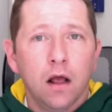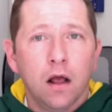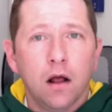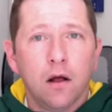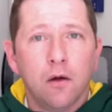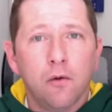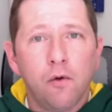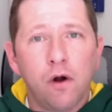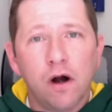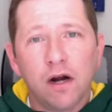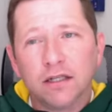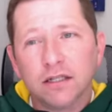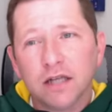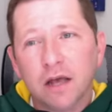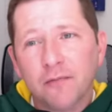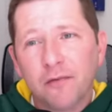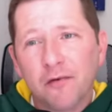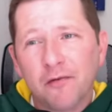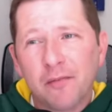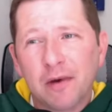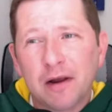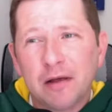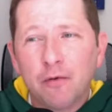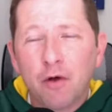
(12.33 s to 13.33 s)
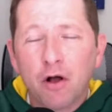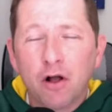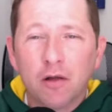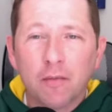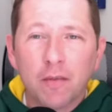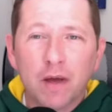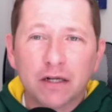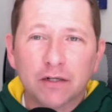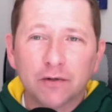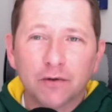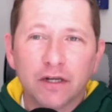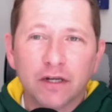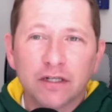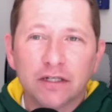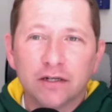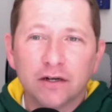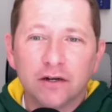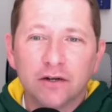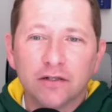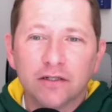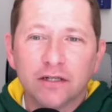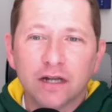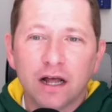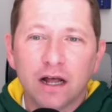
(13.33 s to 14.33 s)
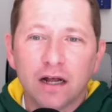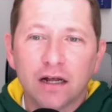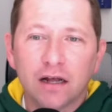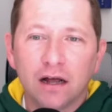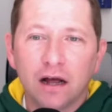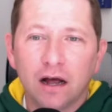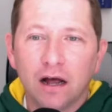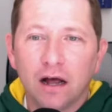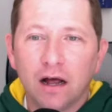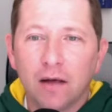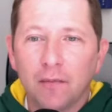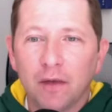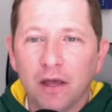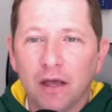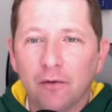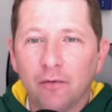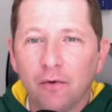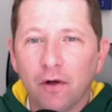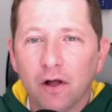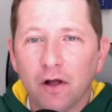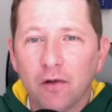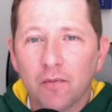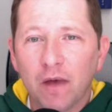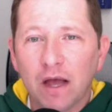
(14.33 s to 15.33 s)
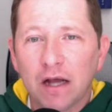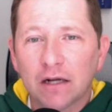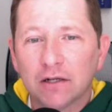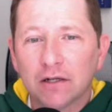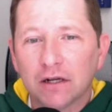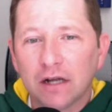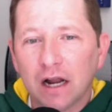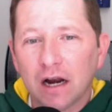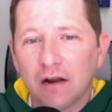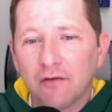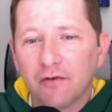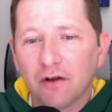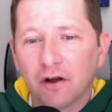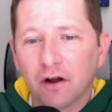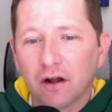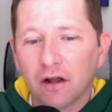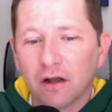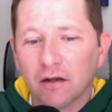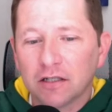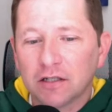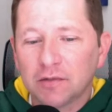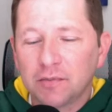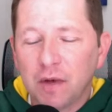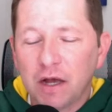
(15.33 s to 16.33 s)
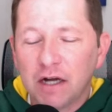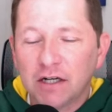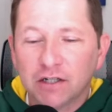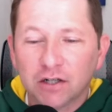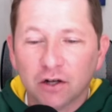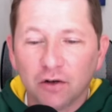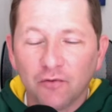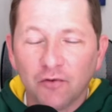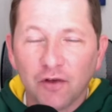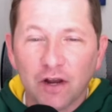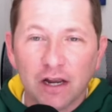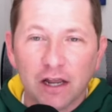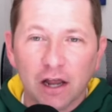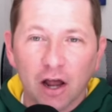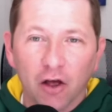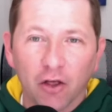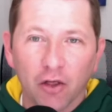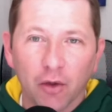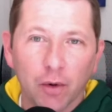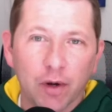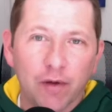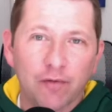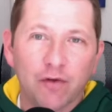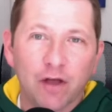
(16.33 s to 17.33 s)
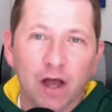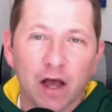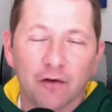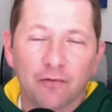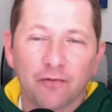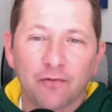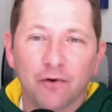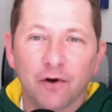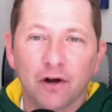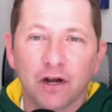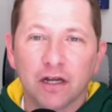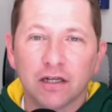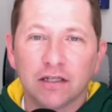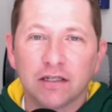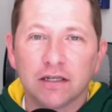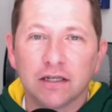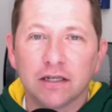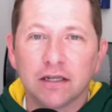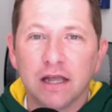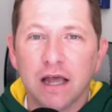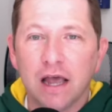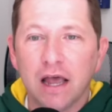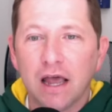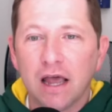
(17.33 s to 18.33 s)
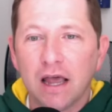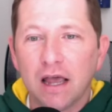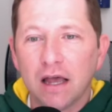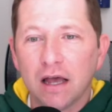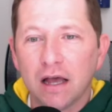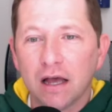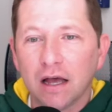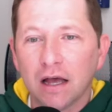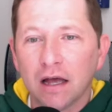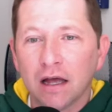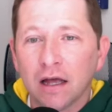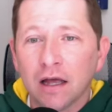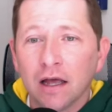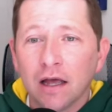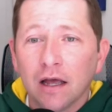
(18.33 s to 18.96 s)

What is up, everybody? Welcome back to RacingDudes.com, and welcome back to kind of a special video that we've got for you today.